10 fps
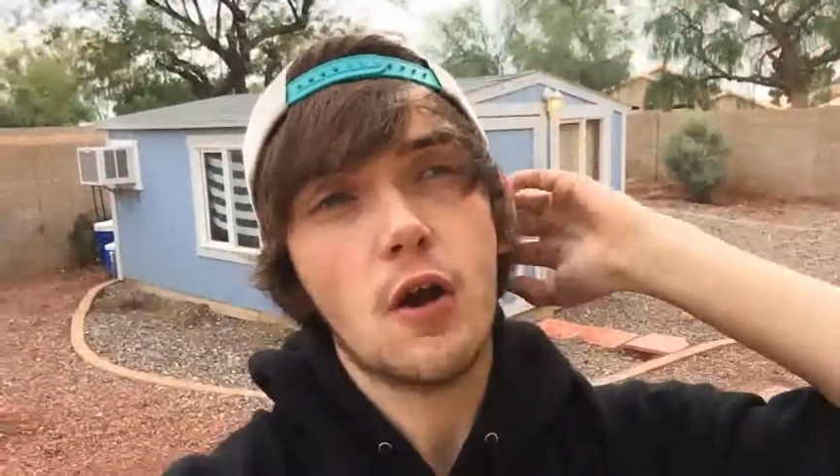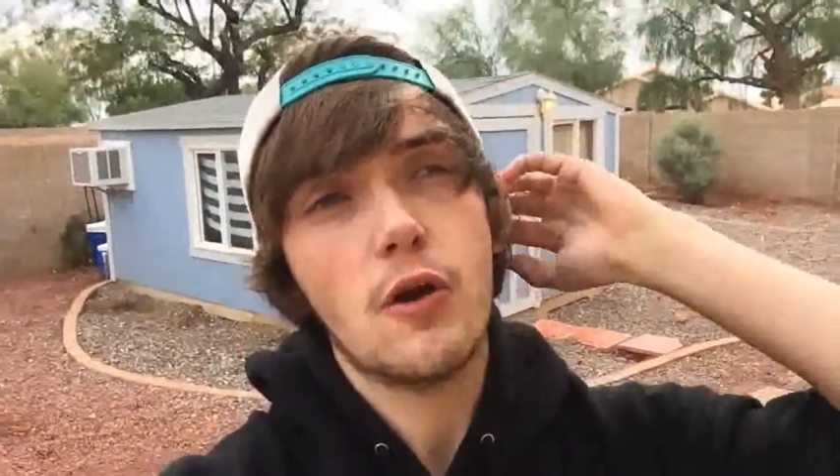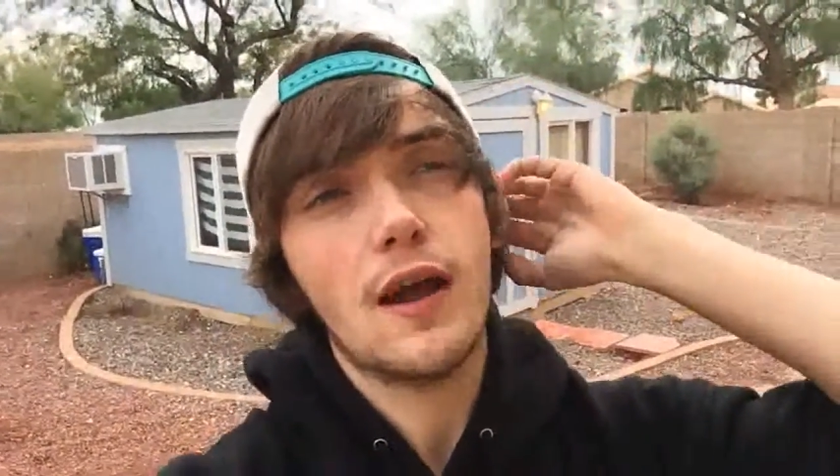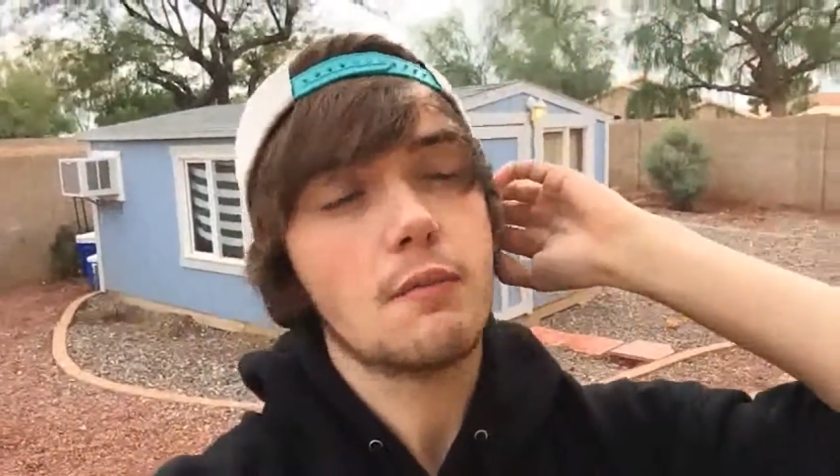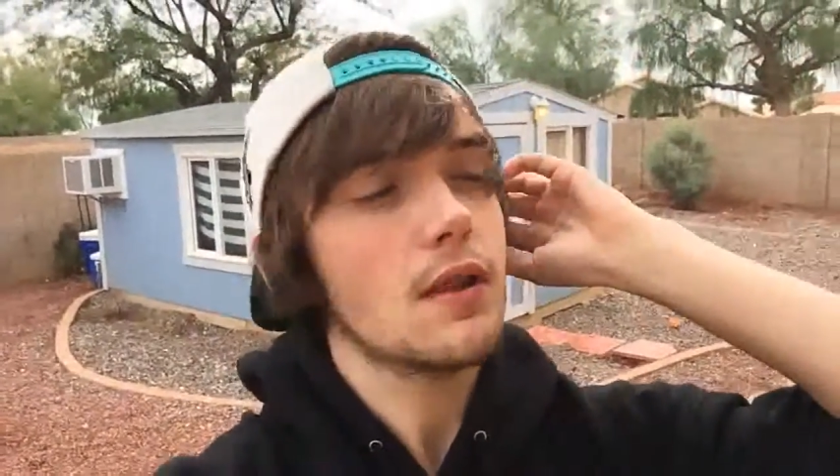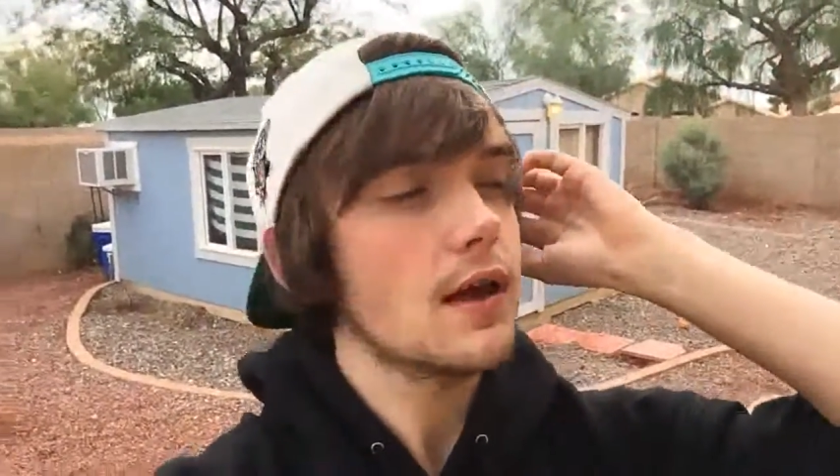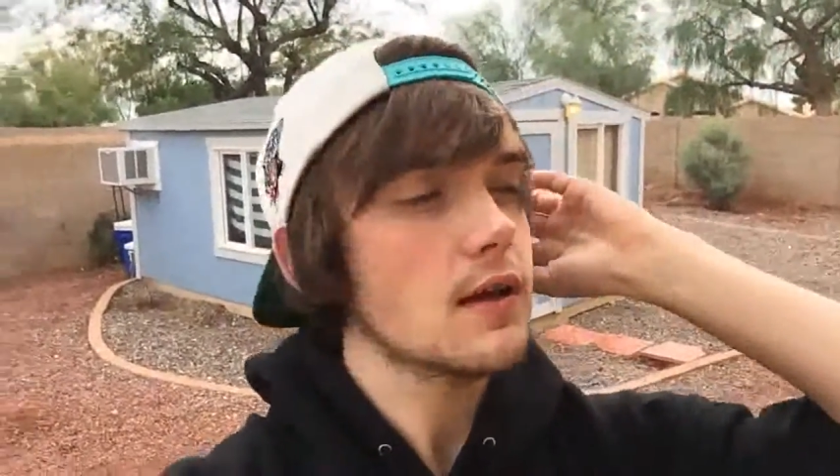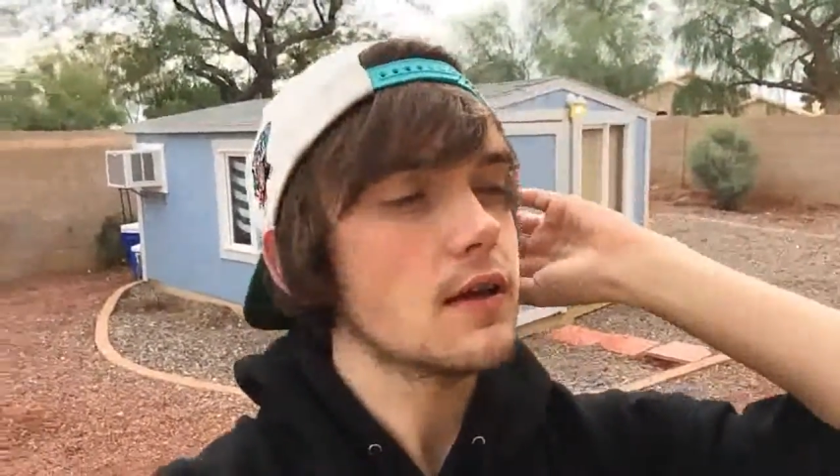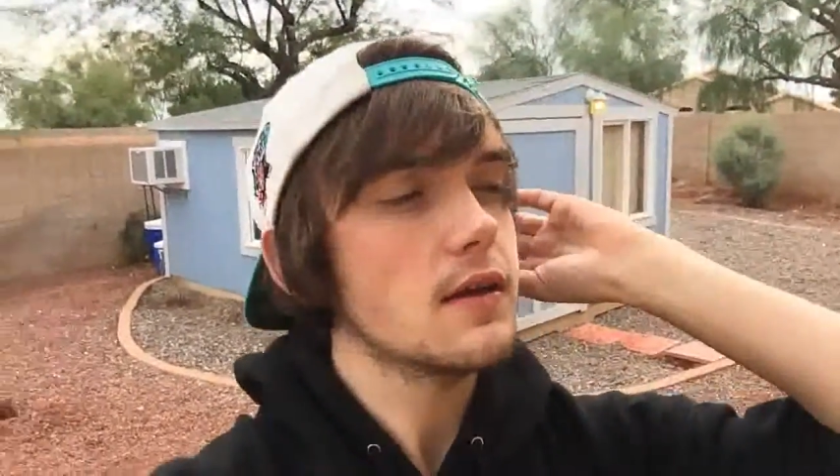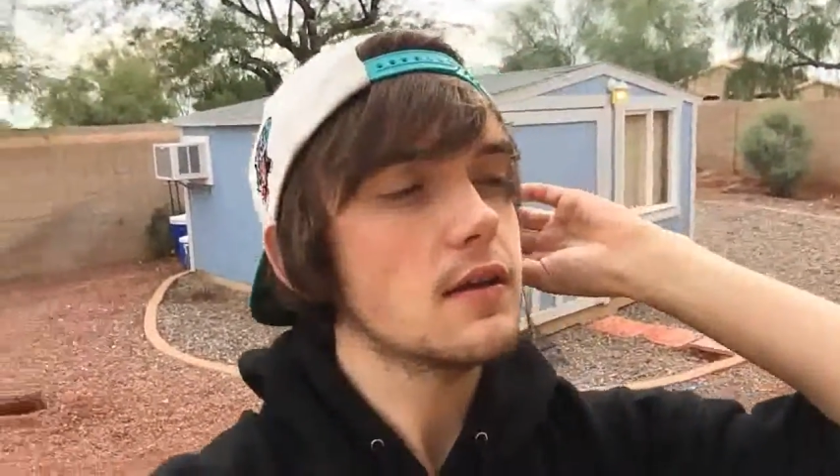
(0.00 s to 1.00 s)
Kodak
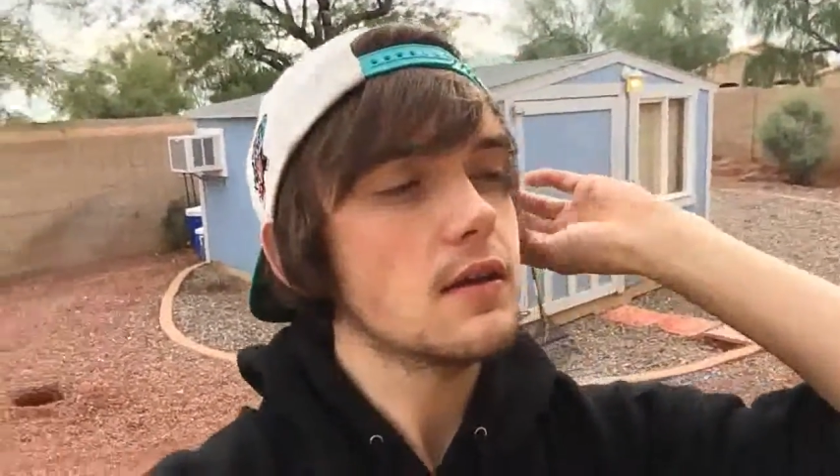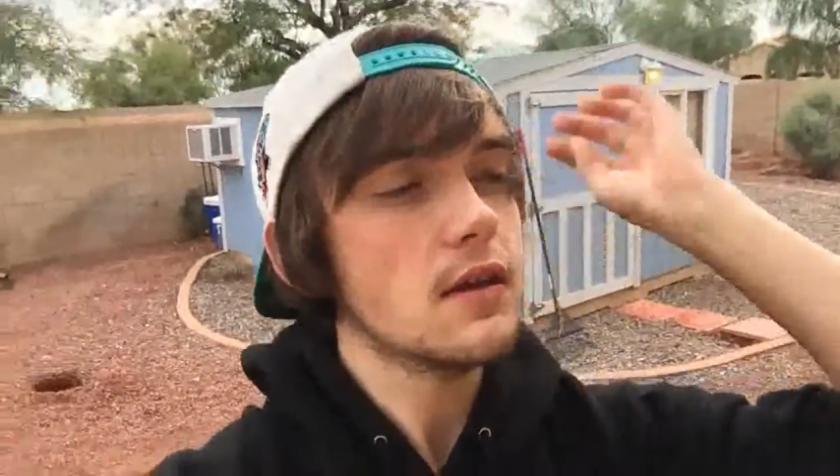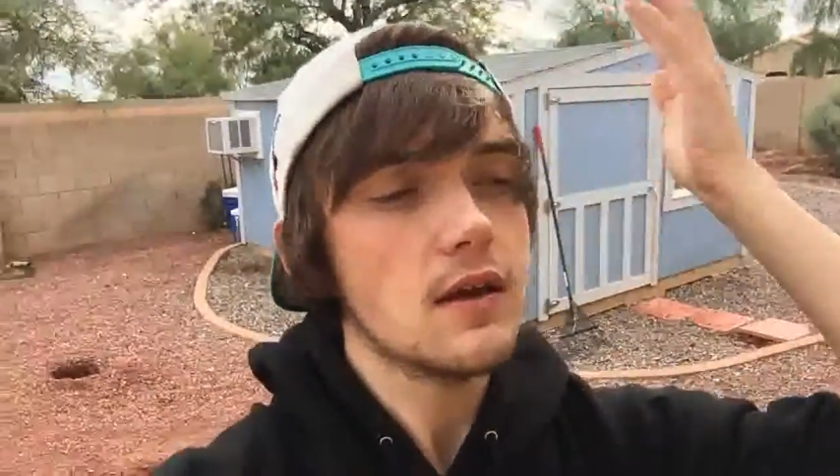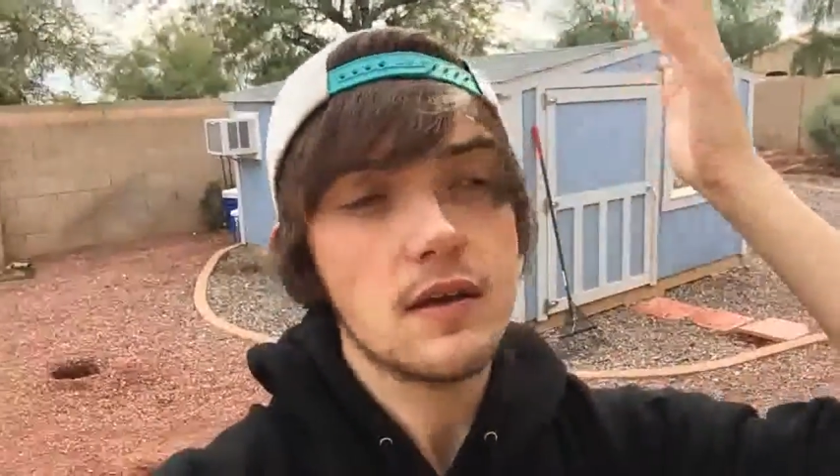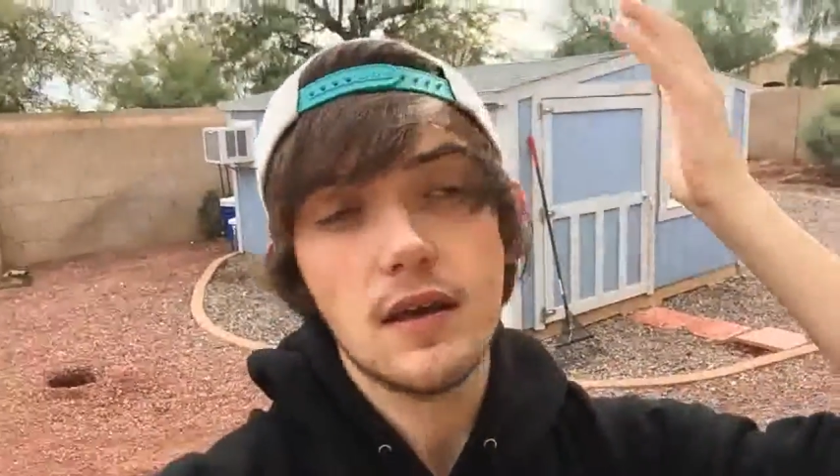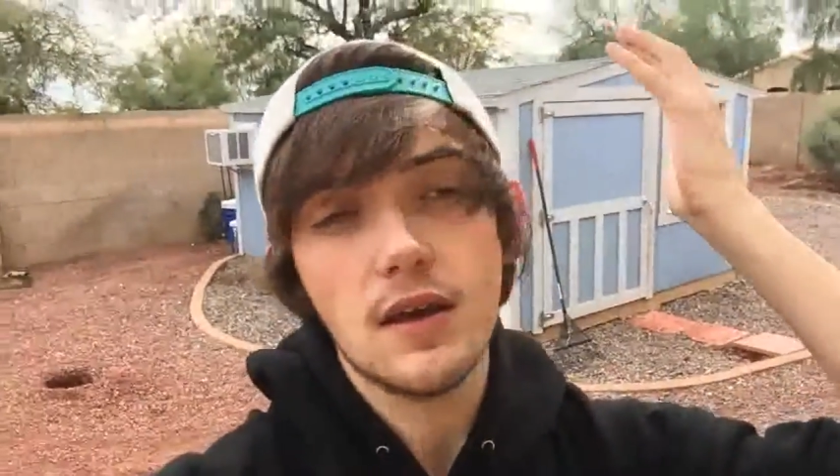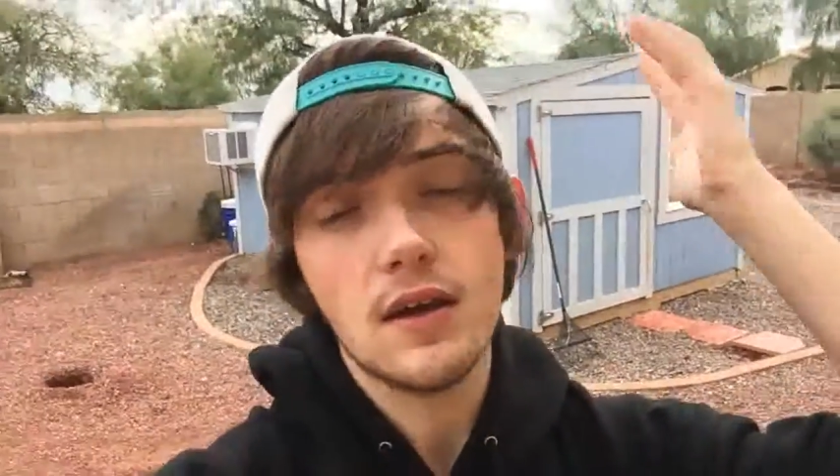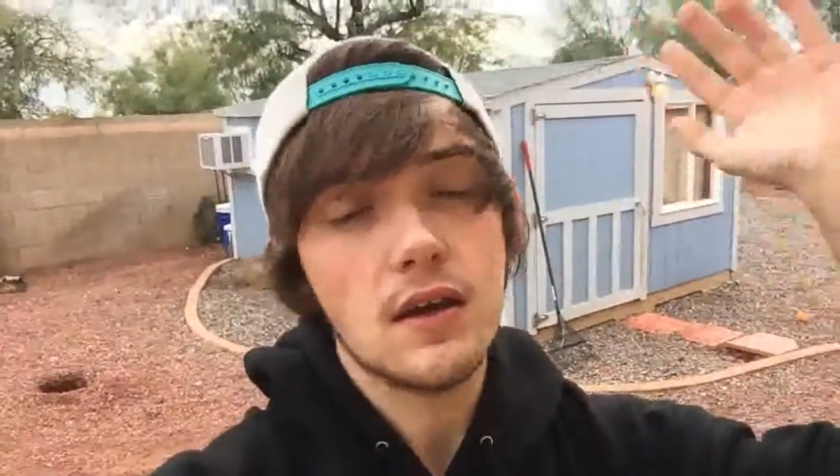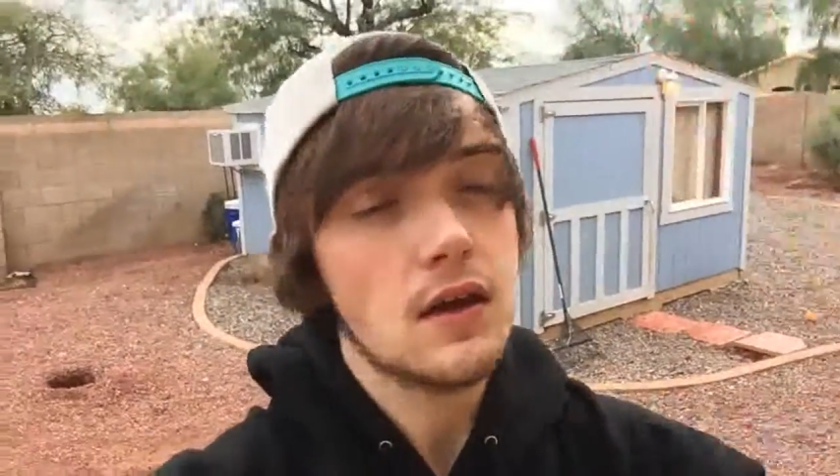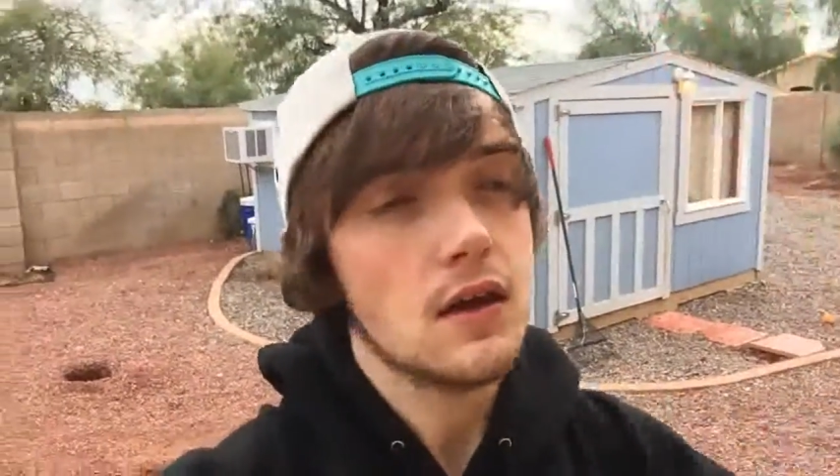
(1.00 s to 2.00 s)
Black, and yeah.